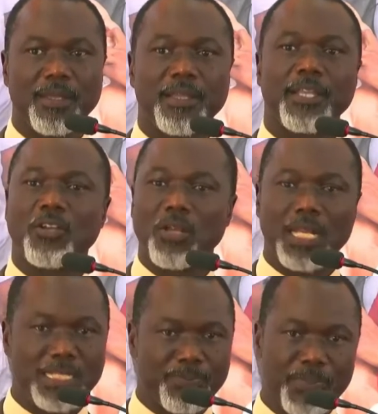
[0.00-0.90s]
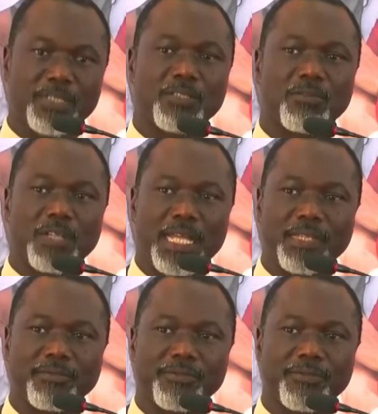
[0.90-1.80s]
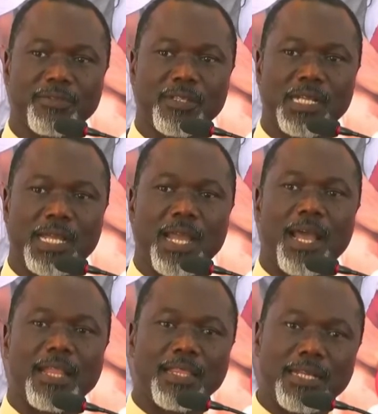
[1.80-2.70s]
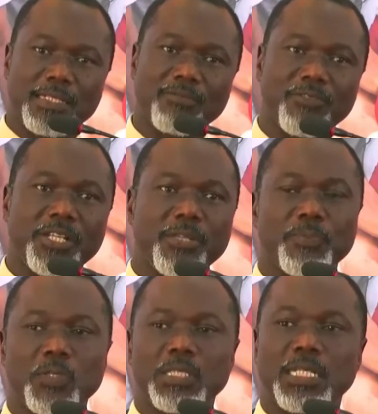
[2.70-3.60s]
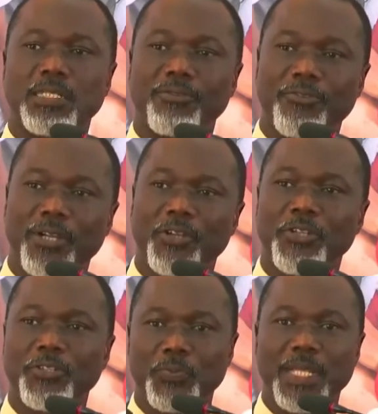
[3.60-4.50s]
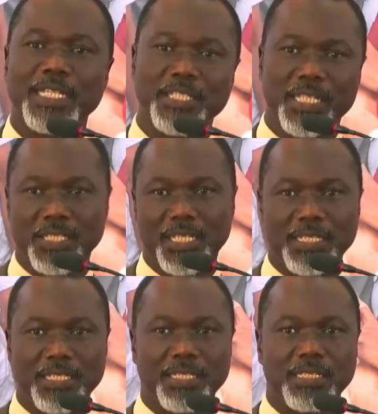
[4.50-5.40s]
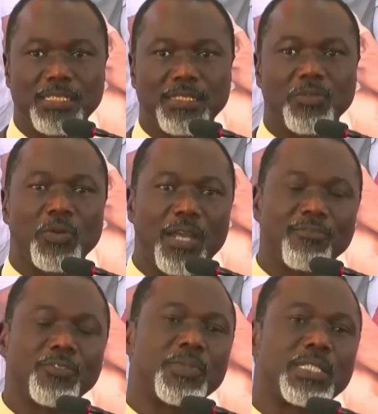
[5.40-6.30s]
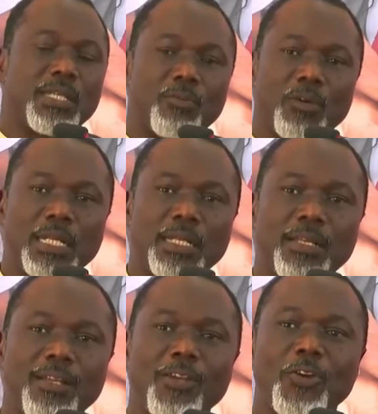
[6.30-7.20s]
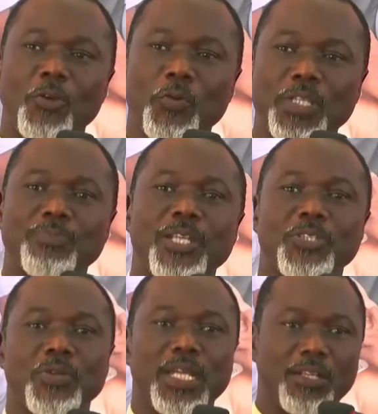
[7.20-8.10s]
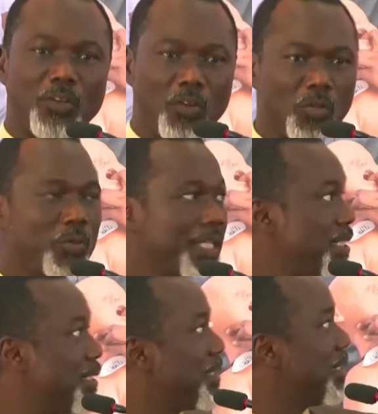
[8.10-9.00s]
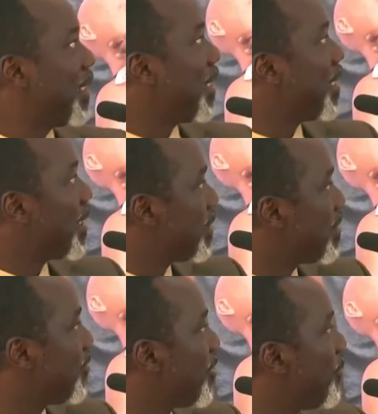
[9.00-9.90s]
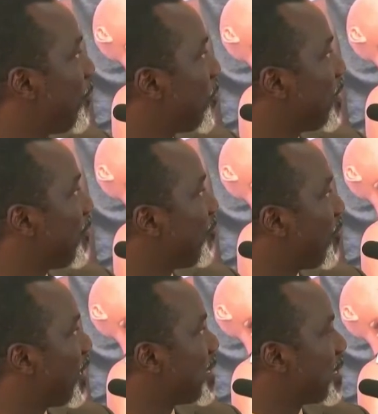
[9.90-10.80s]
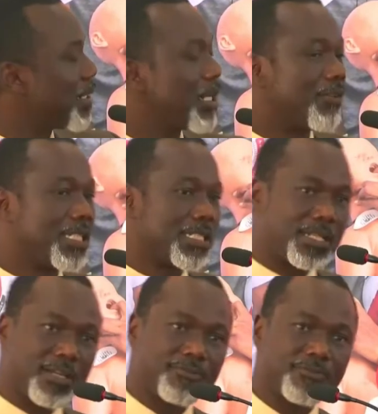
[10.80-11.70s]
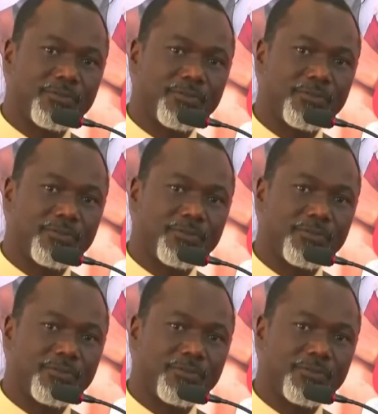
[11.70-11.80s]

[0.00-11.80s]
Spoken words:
in all aspects of life. And that is very important if you are going to be a change agent. You have to be someone who is mature in all ways, and that is very important for us. And our staff,